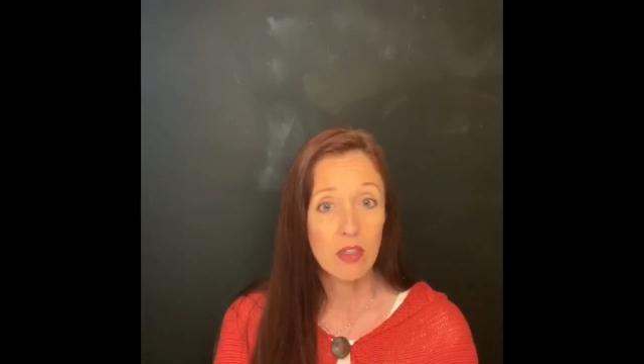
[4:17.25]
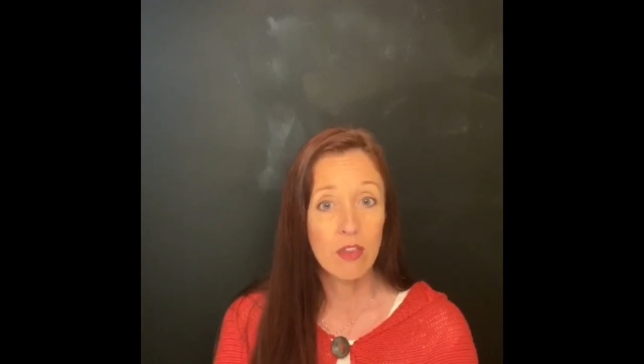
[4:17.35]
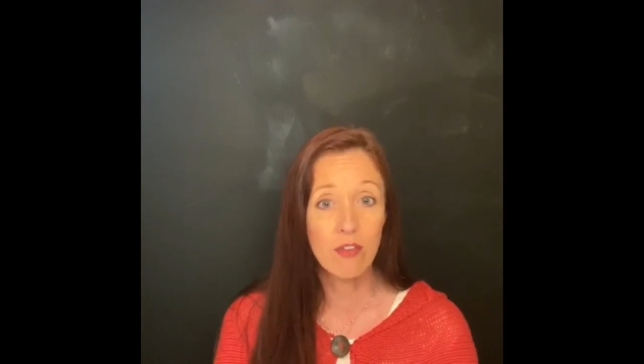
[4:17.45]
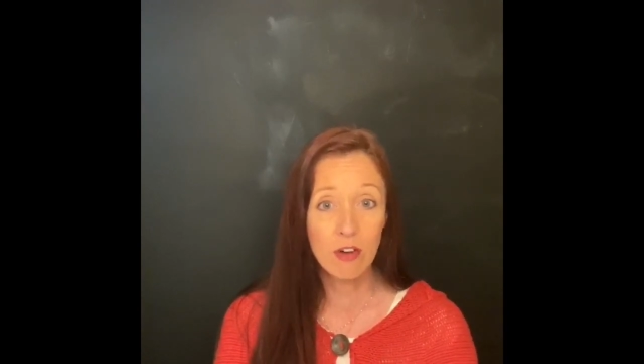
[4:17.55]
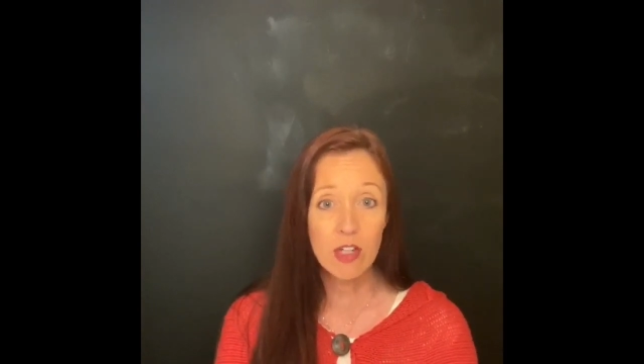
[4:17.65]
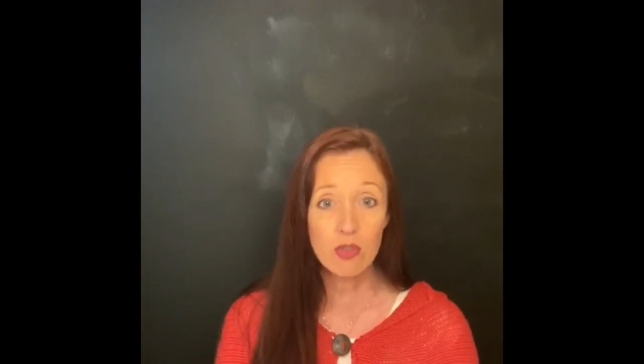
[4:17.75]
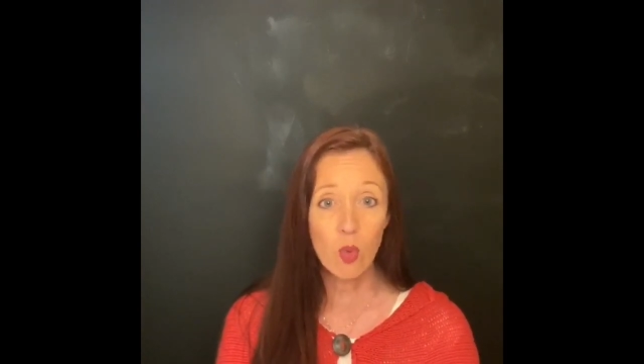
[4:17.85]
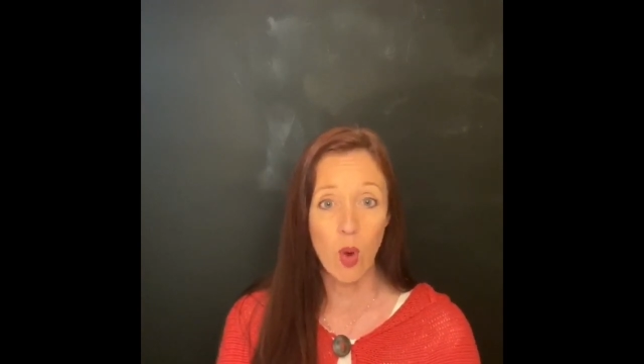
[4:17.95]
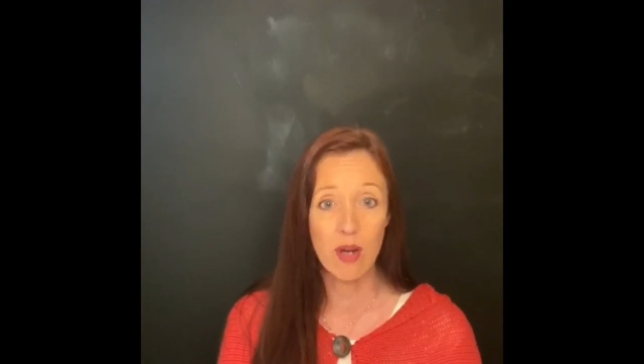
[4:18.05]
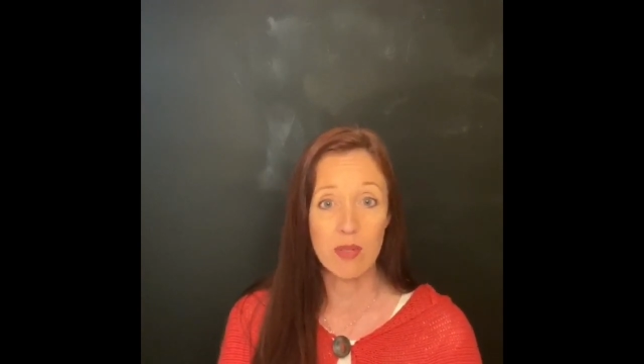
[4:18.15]
the various
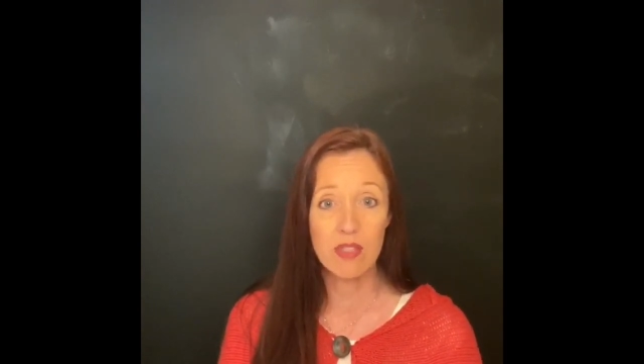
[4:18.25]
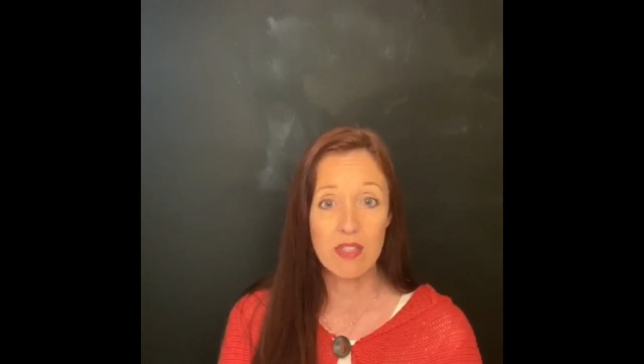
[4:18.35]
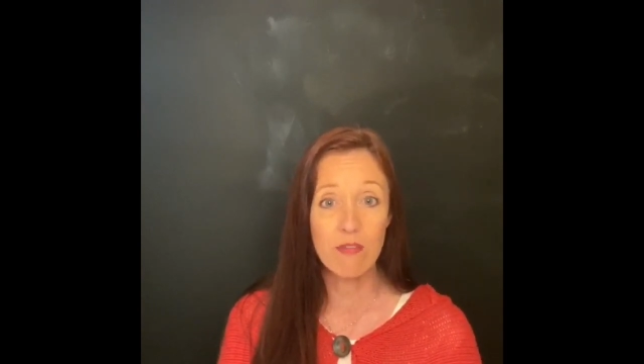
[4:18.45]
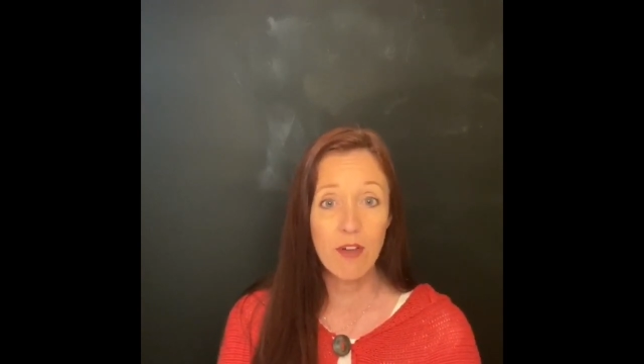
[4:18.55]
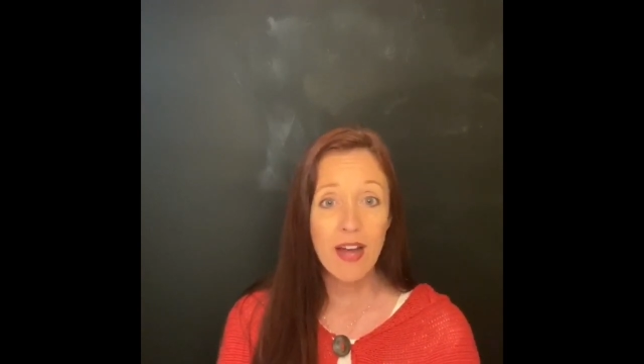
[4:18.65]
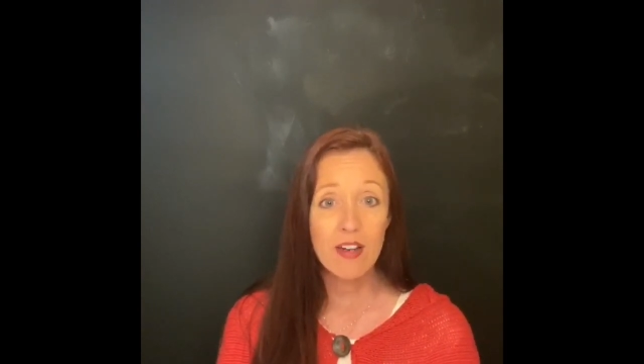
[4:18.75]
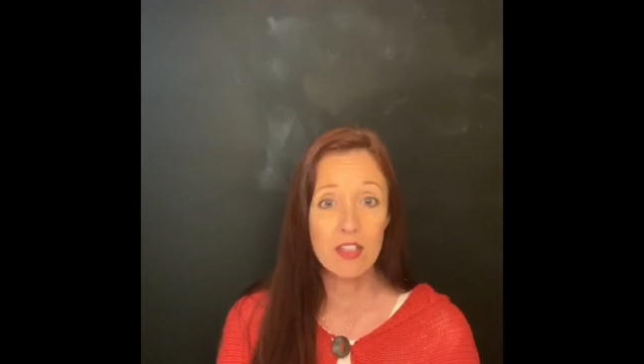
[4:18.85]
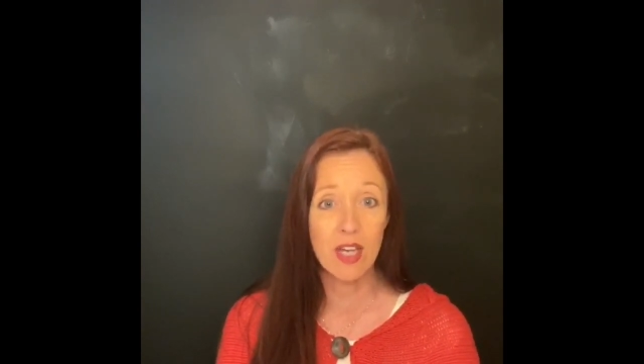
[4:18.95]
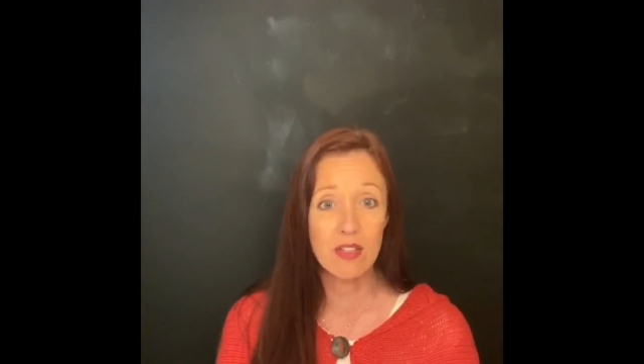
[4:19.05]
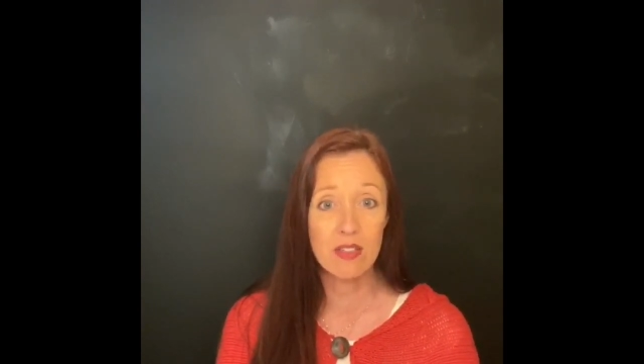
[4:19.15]
requirements that fire
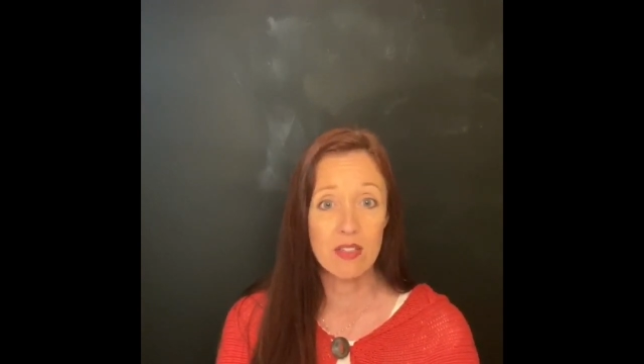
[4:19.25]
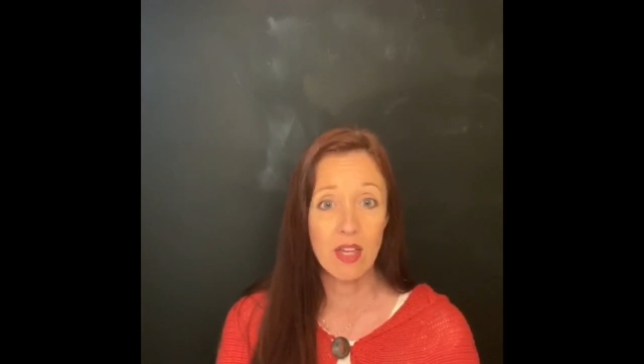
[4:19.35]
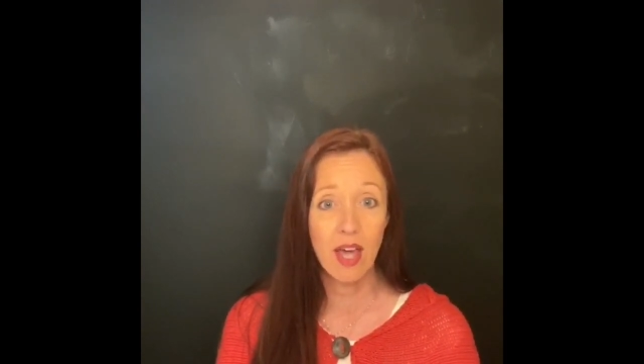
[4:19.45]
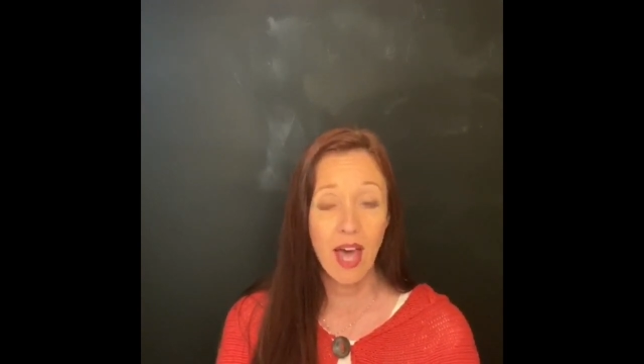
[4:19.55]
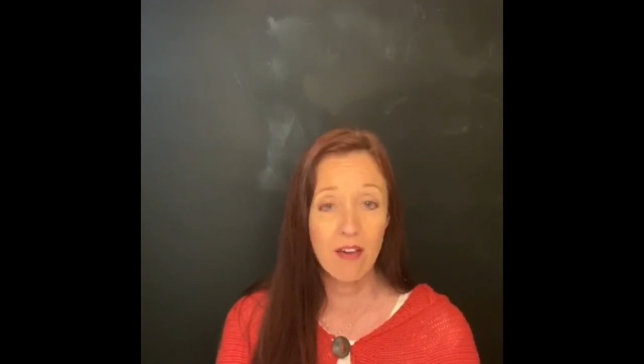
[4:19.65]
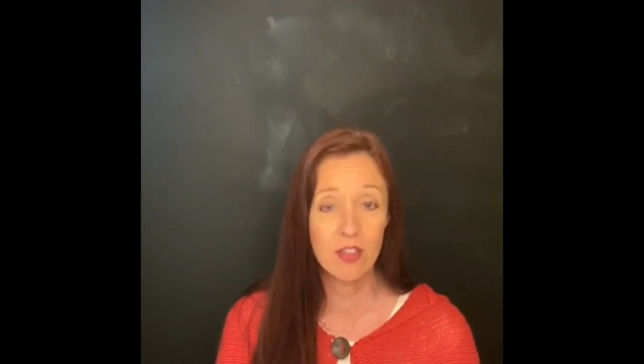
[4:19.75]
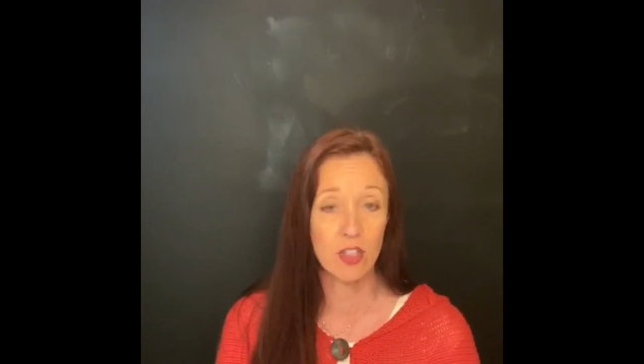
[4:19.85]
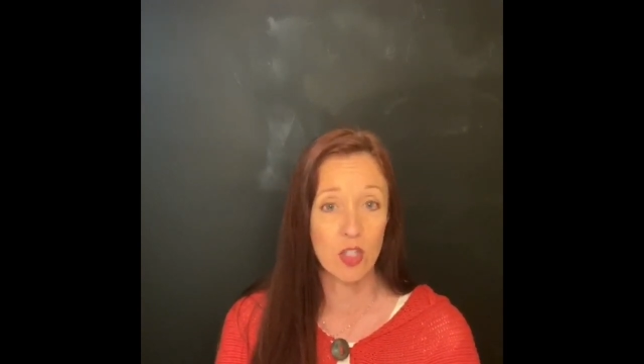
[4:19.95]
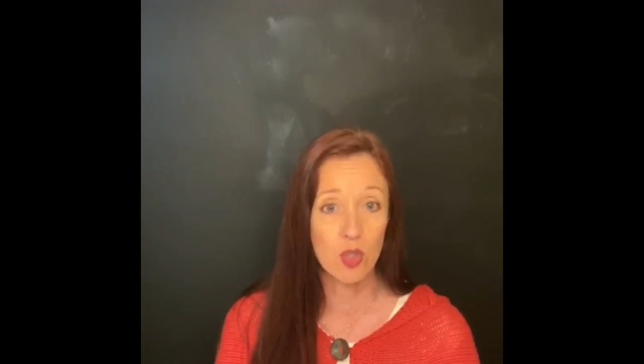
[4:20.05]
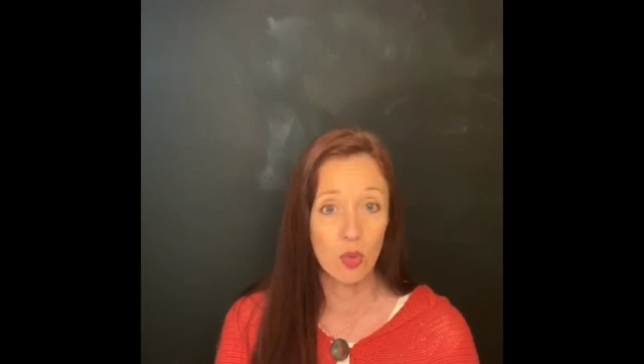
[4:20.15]
tests have to
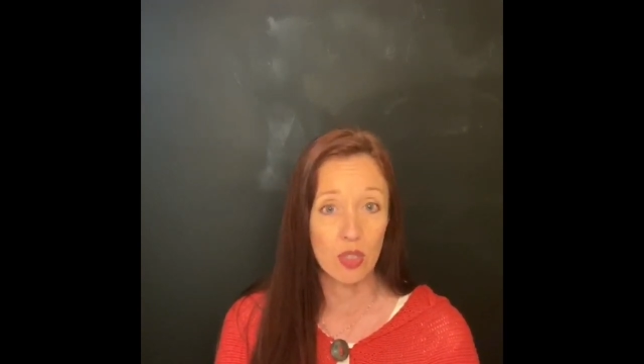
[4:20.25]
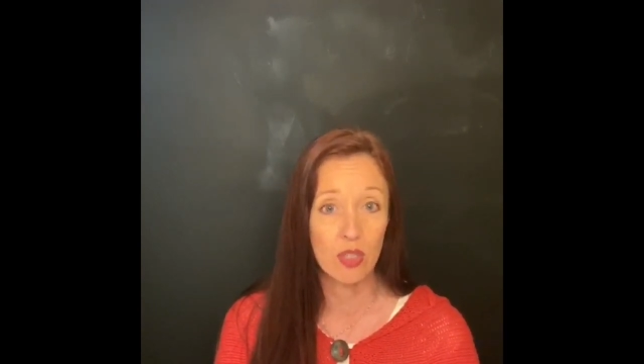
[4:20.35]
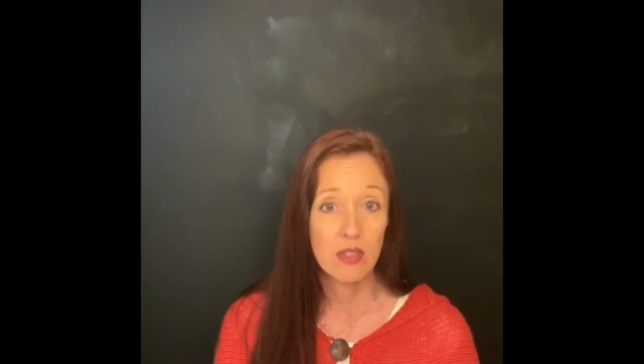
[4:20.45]
endure.